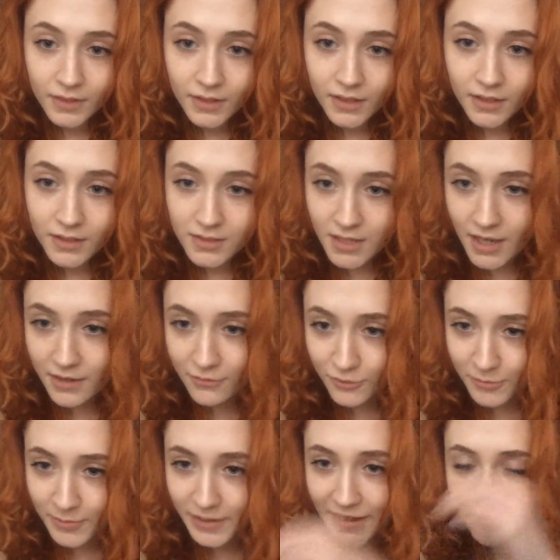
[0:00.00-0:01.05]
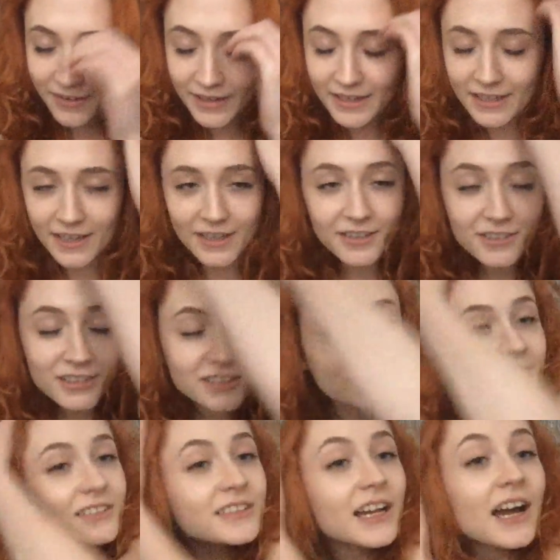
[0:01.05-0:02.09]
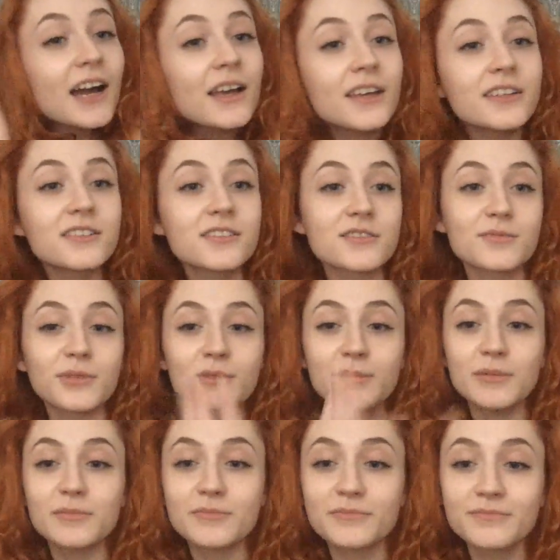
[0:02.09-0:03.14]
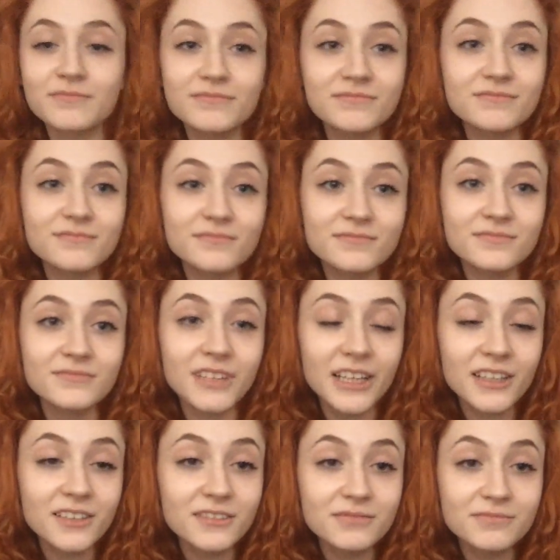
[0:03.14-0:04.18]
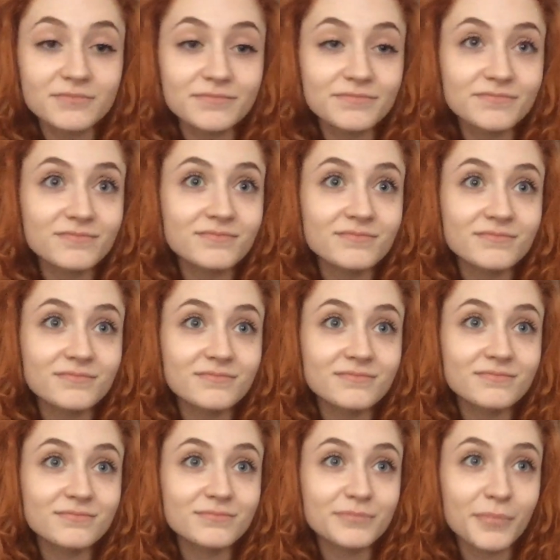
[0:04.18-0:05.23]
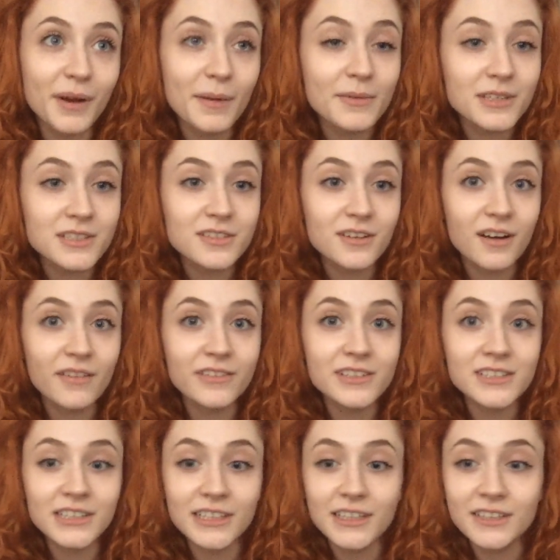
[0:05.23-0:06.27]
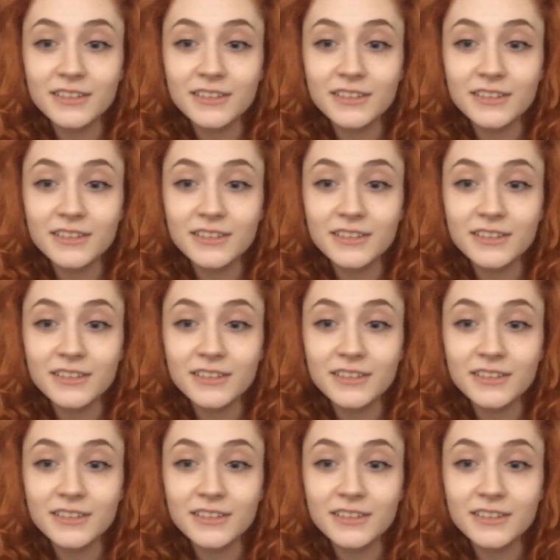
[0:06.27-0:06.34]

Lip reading: Janet from Pirate. Yeah, I just want to be like Prime Minister, obviously.